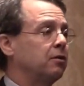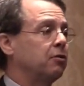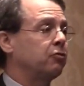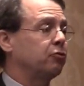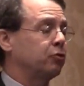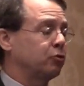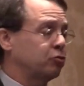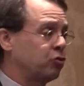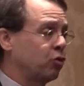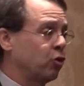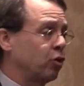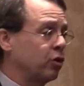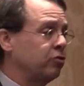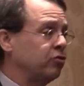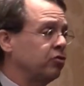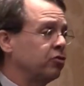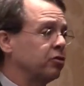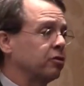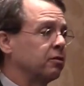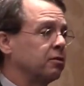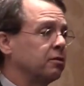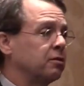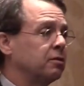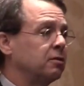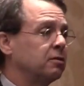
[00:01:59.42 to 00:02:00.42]
Through
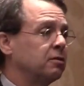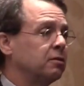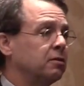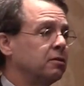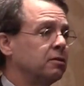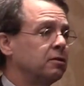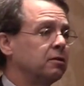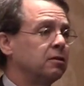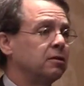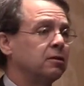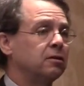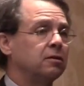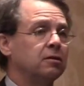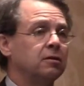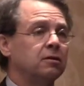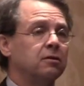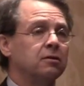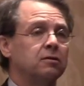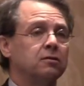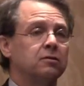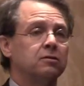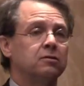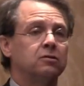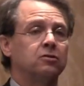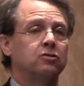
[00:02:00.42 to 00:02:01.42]
torture.
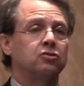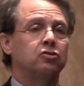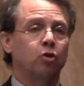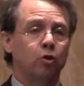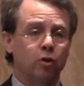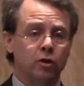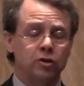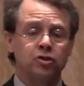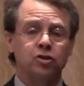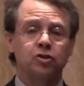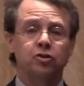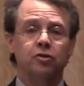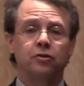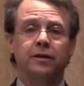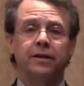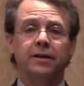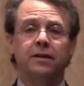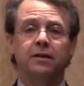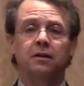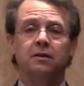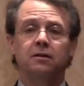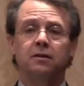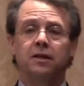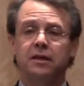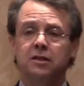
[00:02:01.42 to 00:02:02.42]

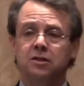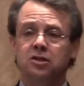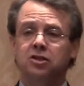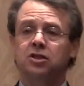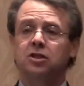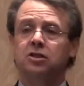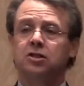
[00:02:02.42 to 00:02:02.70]
Torturing these